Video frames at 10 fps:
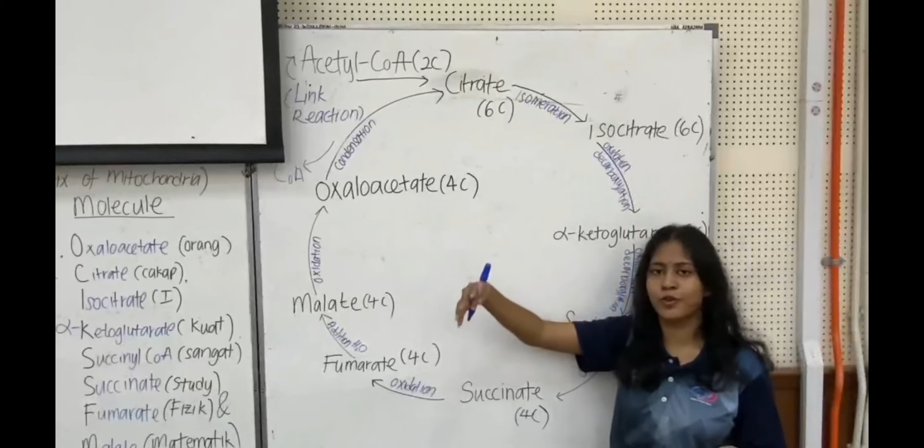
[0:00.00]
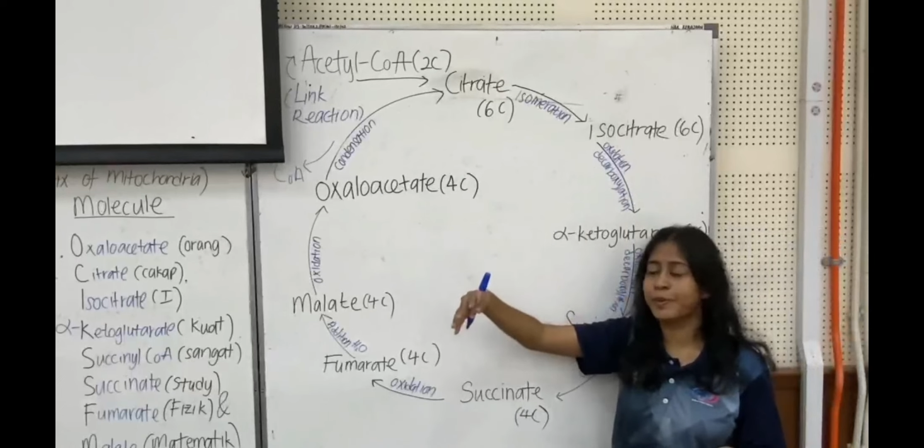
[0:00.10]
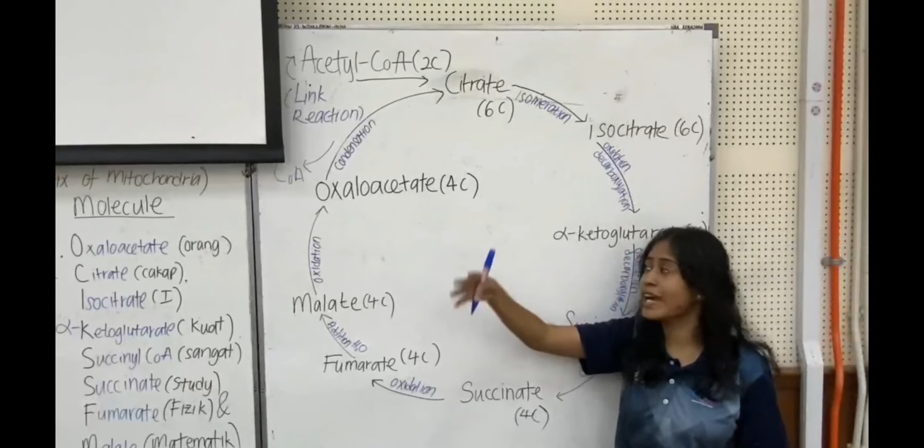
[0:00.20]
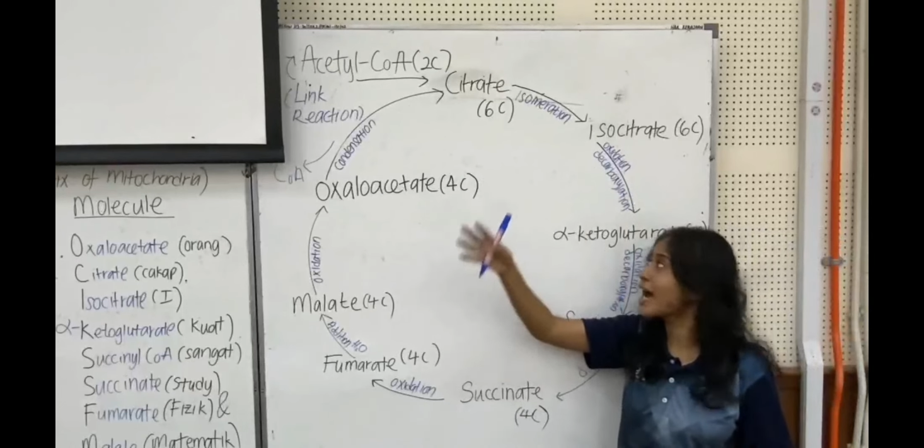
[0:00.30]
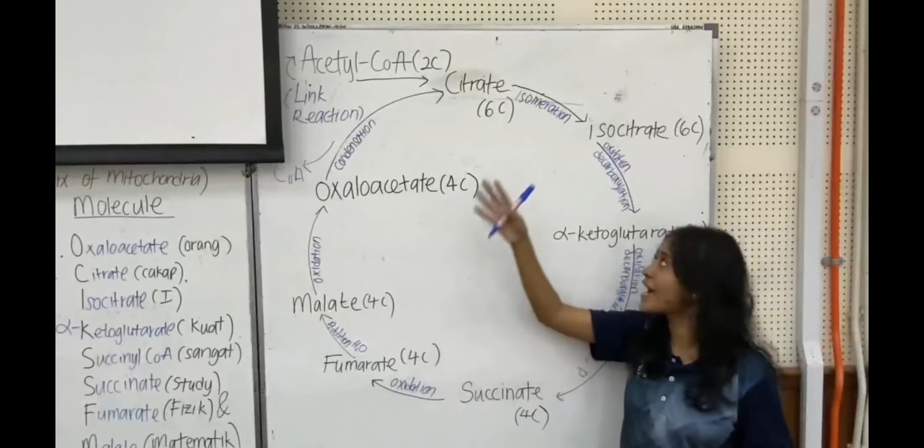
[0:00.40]
would
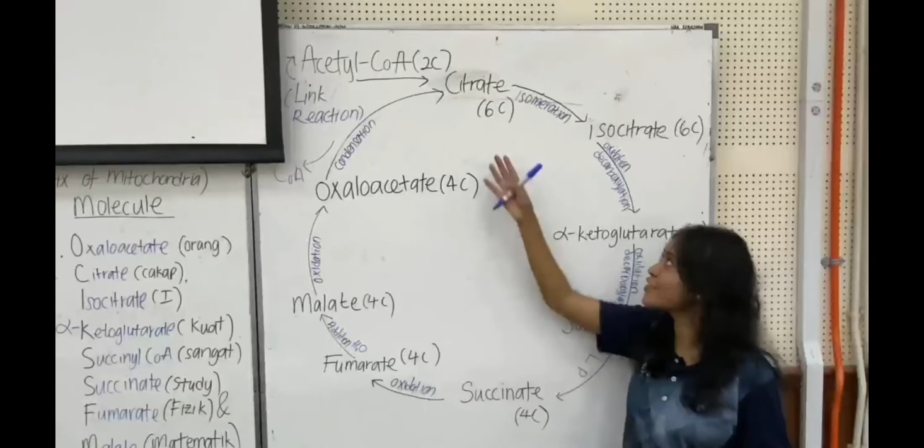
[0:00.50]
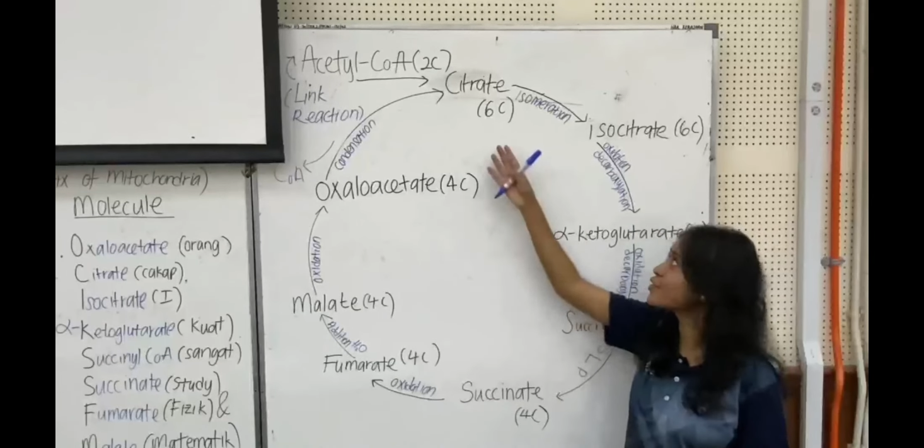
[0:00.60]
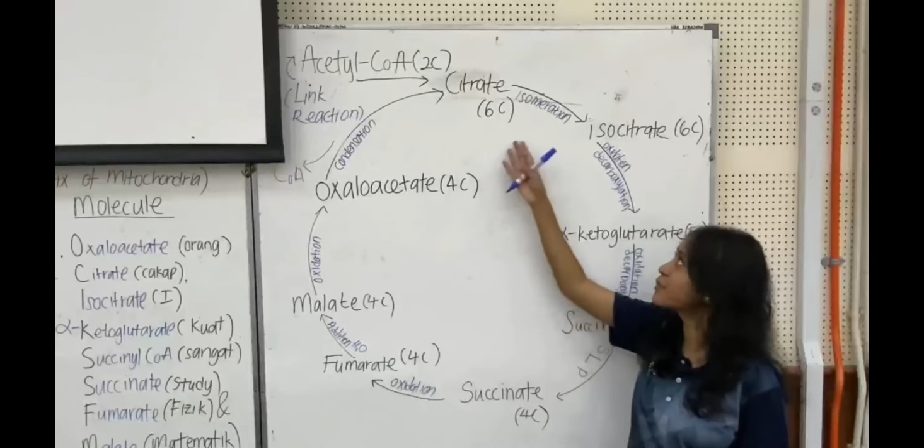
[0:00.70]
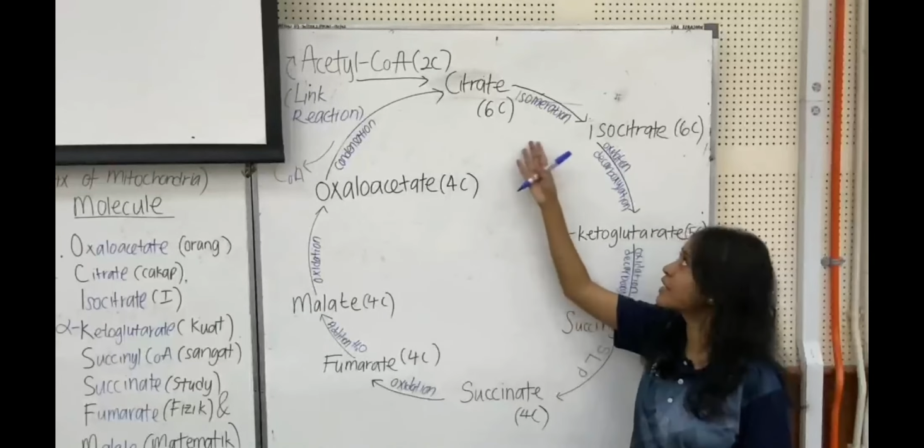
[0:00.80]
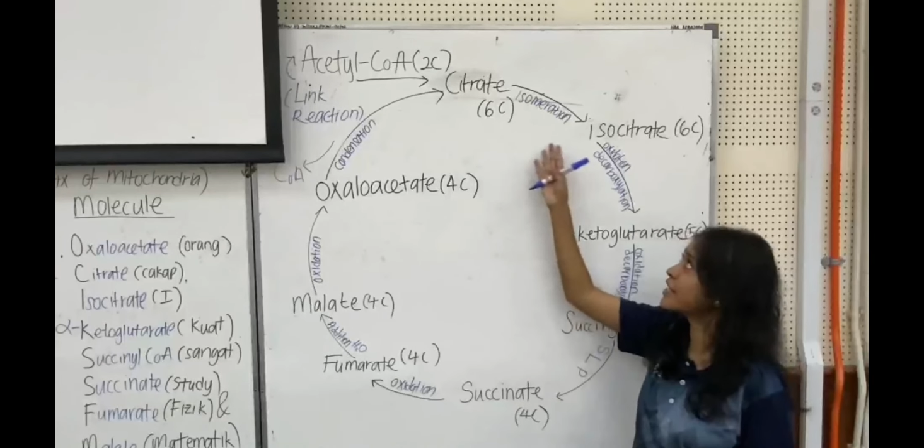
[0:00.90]
be
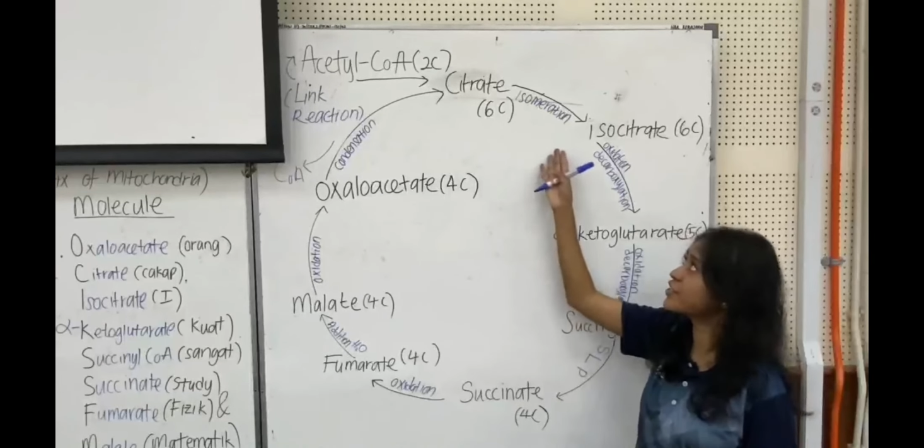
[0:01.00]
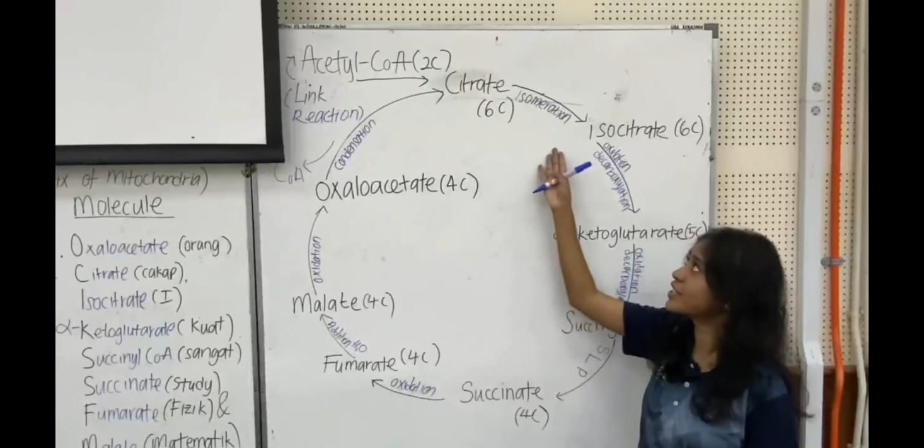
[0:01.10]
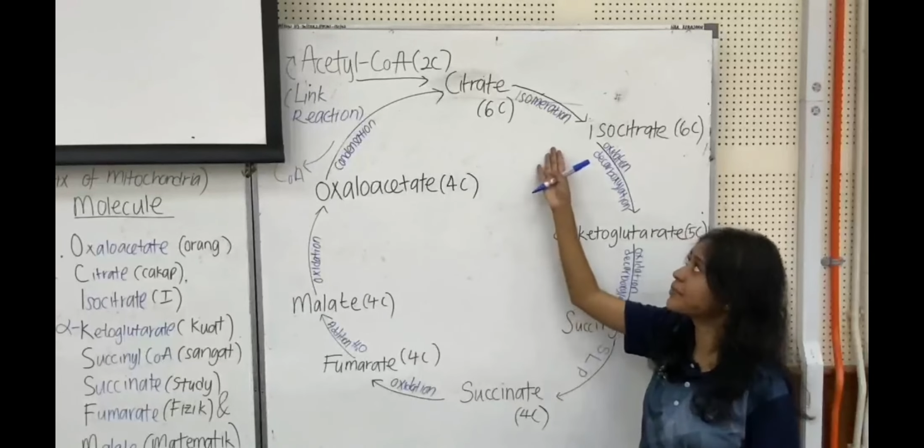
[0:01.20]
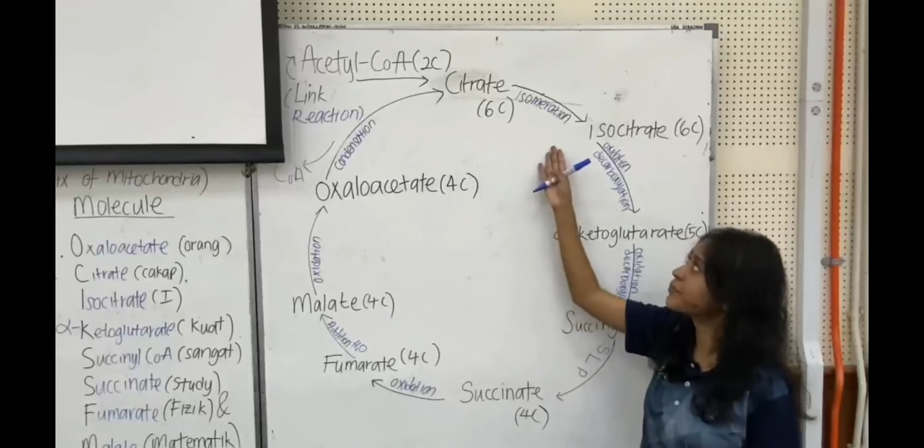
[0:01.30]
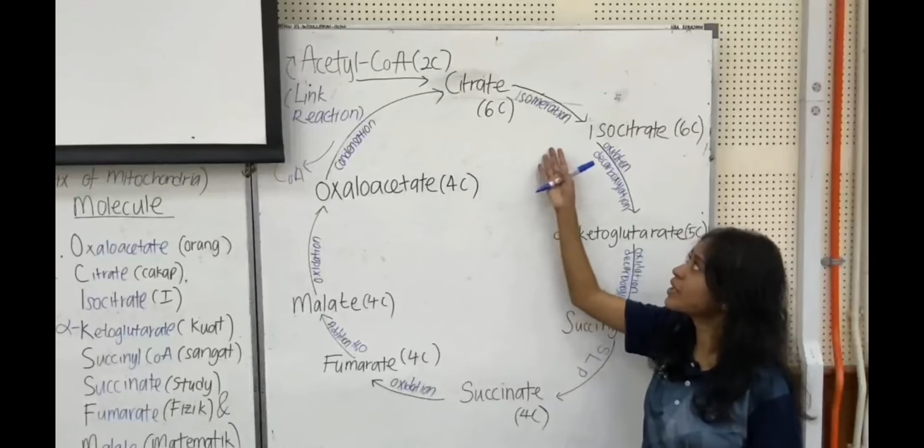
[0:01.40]
isomeration.
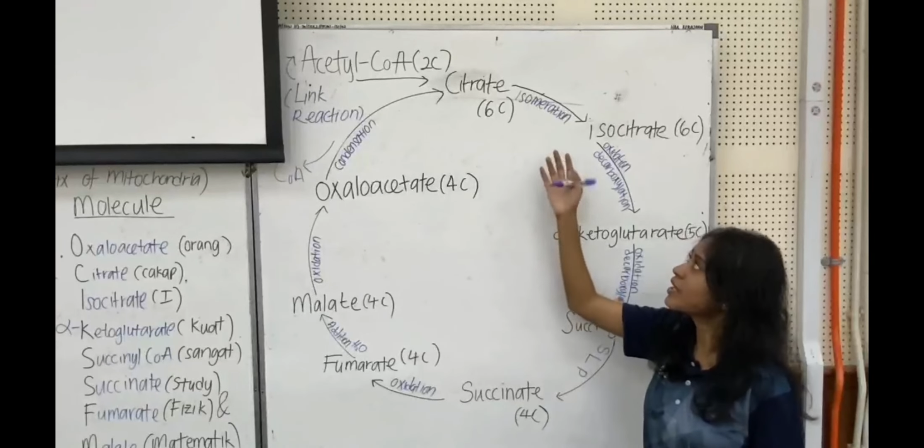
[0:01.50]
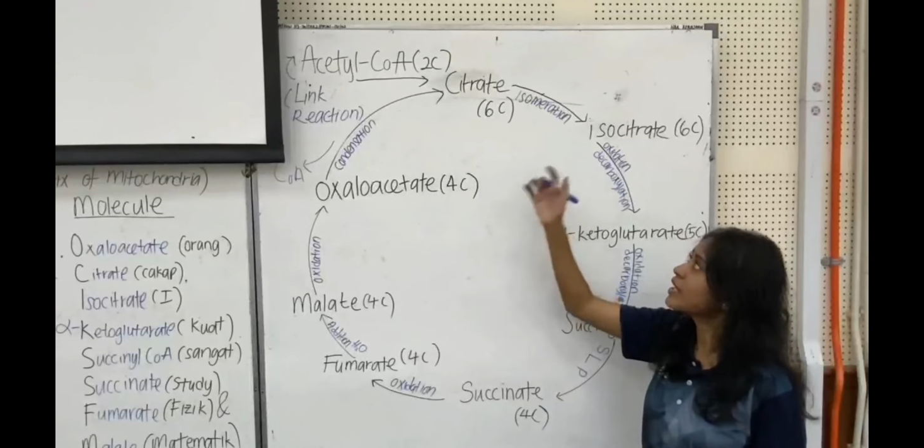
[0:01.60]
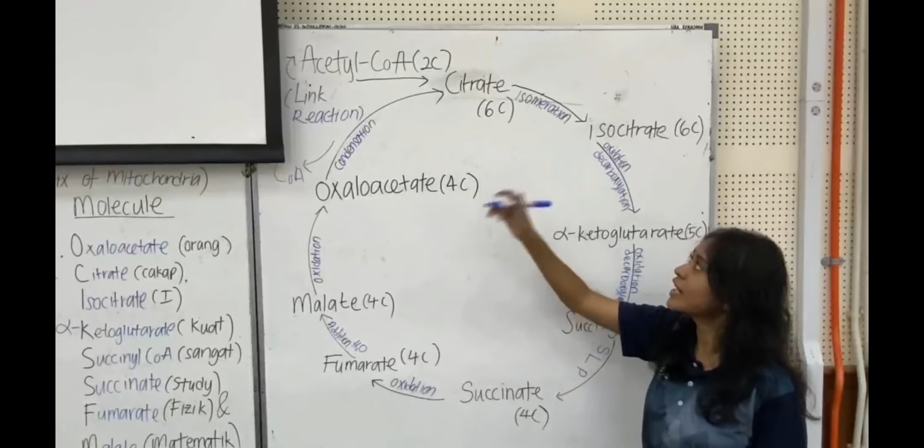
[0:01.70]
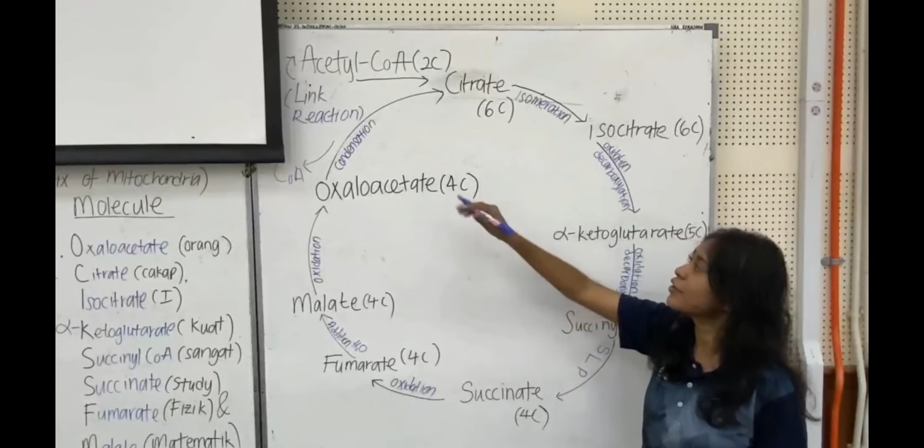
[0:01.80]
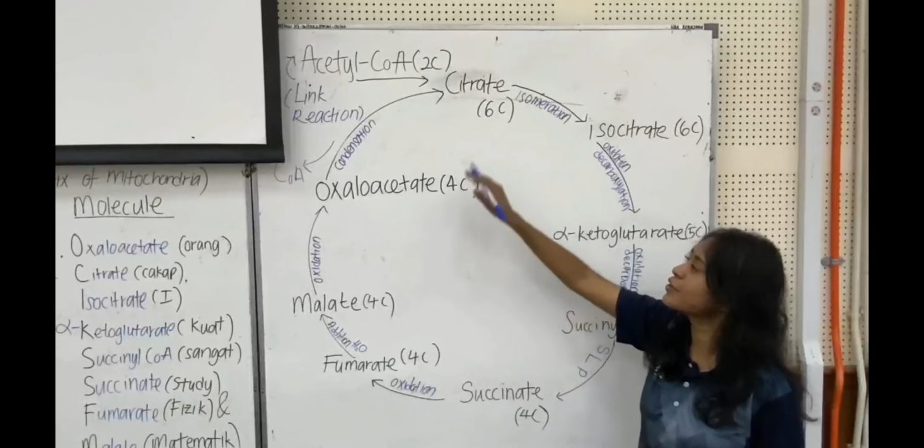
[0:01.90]

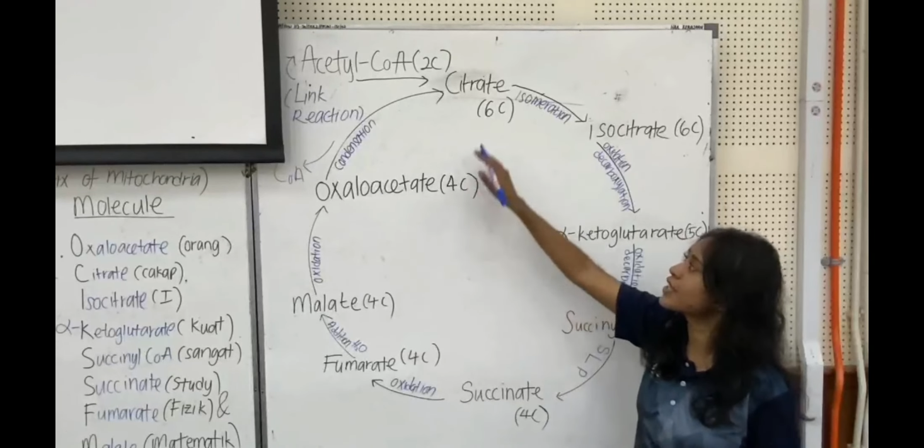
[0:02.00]
Now you